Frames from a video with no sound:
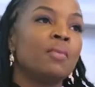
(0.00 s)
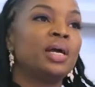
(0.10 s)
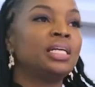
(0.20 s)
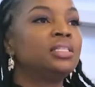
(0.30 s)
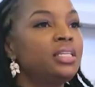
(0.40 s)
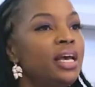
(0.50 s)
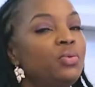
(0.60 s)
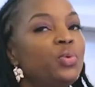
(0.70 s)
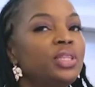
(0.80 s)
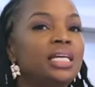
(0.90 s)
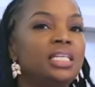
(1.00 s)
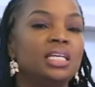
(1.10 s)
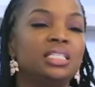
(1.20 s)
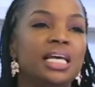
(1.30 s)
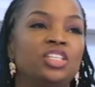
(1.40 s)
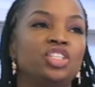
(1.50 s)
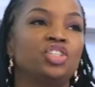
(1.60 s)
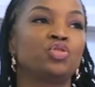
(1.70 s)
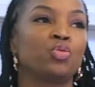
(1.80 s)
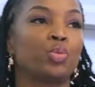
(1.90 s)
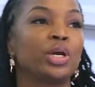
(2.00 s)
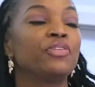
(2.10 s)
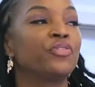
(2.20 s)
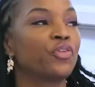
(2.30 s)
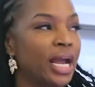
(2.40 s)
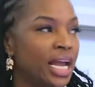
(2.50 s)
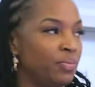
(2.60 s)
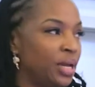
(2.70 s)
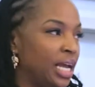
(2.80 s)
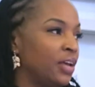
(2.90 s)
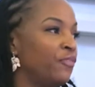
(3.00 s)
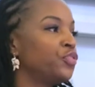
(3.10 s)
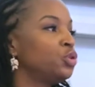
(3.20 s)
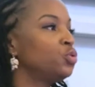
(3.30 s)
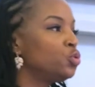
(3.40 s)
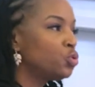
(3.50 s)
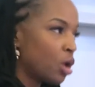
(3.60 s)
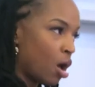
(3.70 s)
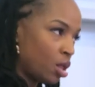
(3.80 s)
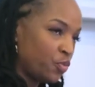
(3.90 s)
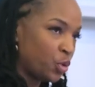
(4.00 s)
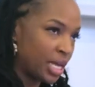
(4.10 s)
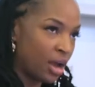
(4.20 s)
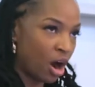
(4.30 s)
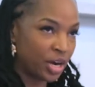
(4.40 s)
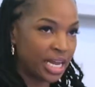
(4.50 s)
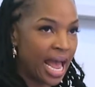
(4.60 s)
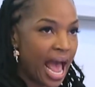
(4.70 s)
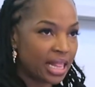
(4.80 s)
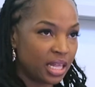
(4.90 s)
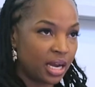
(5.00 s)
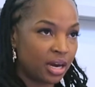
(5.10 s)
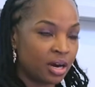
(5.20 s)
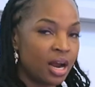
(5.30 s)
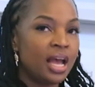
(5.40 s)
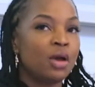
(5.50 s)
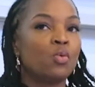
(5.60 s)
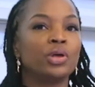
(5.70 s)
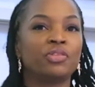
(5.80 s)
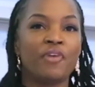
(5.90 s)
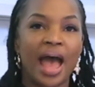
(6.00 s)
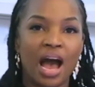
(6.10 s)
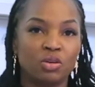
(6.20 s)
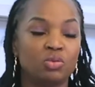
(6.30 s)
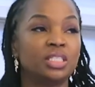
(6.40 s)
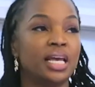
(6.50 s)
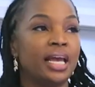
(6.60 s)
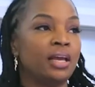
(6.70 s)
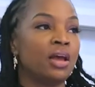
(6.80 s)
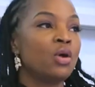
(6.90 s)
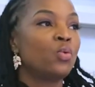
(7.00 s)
But instead, what they did is they just reframed and infused all of what they already had there with value, saying,